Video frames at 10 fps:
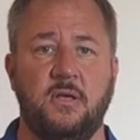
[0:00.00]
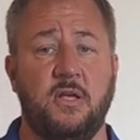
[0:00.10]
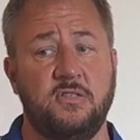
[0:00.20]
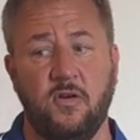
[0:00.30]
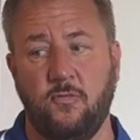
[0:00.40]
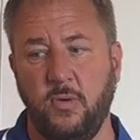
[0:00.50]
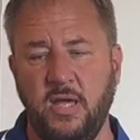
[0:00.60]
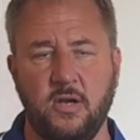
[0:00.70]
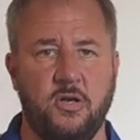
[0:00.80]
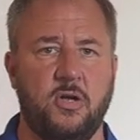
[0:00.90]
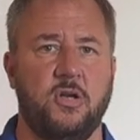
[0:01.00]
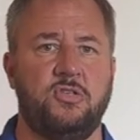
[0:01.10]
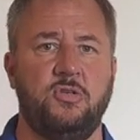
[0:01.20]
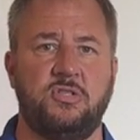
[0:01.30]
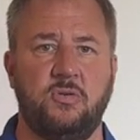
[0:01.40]
So if we get our
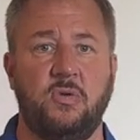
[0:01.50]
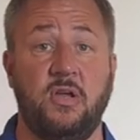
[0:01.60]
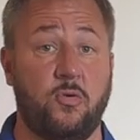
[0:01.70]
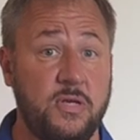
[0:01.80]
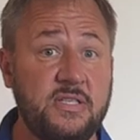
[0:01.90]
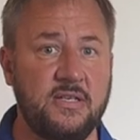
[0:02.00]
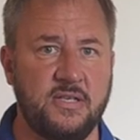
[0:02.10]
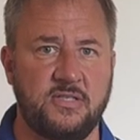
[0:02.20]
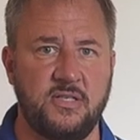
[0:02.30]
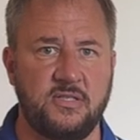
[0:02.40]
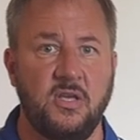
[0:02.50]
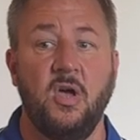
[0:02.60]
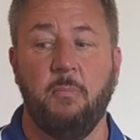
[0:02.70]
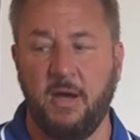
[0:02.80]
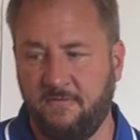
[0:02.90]
dogs used to increasing distance
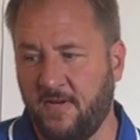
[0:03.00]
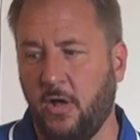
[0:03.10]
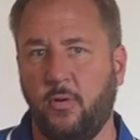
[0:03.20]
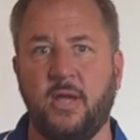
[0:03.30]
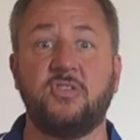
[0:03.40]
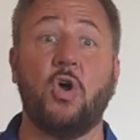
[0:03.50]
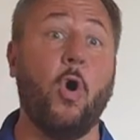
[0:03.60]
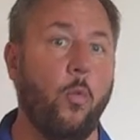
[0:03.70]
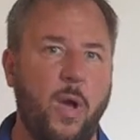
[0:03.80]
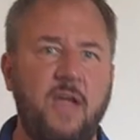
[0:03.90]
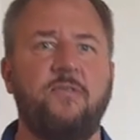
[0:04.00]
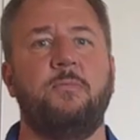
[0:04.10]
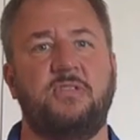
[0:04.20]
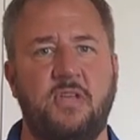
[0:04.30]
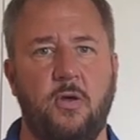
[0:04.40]
by following us away from
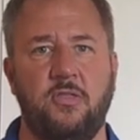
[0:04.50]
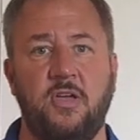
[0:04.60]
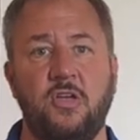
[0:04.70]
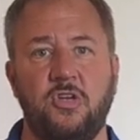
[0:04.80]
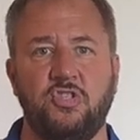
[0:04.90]
the scary thing,